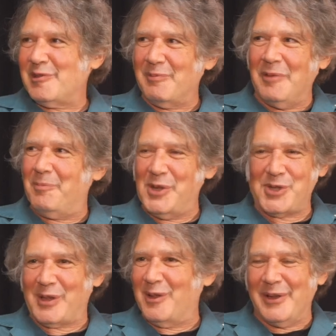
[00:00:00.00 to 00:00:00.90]
It, it
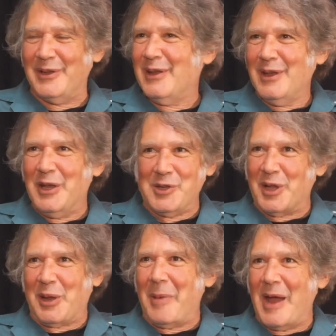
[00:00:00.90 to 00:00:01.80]
basically is
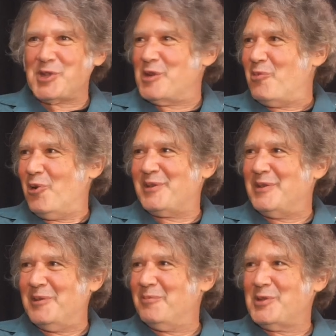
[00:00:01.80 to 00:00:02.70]
like a basketball
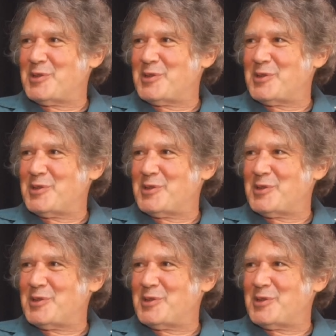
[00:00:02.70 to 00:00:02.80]
team.